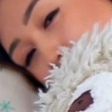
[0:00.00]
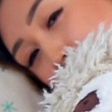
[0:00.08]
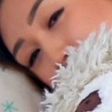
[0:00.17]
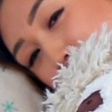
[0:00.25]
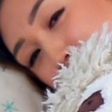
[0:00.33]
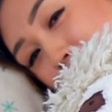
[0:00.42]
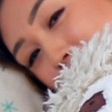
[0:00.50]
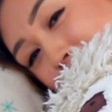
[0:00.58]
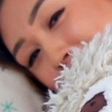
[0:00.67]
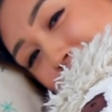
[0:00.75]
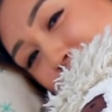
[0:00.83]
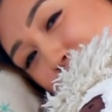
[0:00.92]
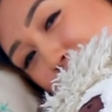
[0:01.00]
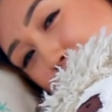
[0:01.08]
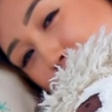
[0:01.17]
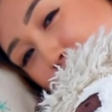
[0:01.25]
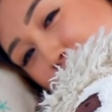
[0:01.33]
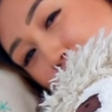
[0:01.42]
Oh, sorry, I didn't see there
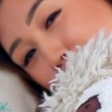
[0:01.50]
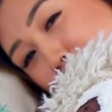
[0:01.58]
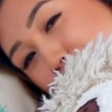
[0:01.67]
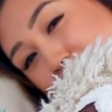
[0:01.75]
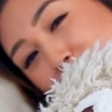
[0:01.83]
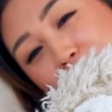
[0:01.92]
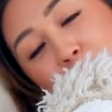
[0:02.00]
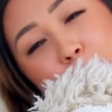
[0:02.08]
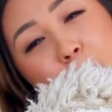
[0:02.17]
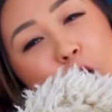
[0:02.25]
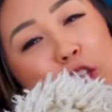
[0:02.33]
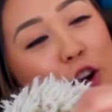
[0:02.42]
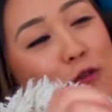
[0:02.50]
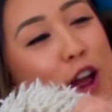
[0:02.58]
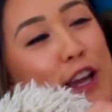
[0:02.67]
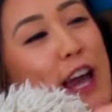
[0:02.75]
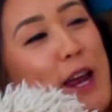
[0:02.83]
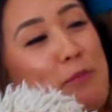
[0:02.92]
because I'm knitting a mother
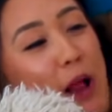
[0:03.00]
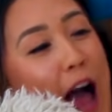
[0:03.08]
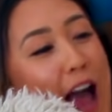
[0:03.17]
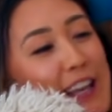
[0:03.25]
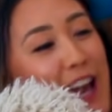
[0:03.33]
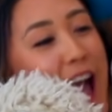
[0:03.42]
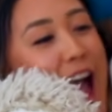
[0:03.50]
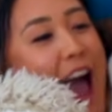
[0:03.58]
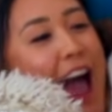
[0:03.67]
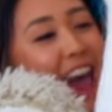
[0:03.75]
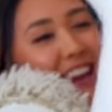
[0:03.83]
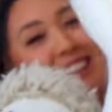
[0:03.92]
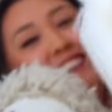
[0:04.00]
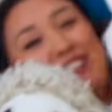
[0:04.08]
freaking blanket!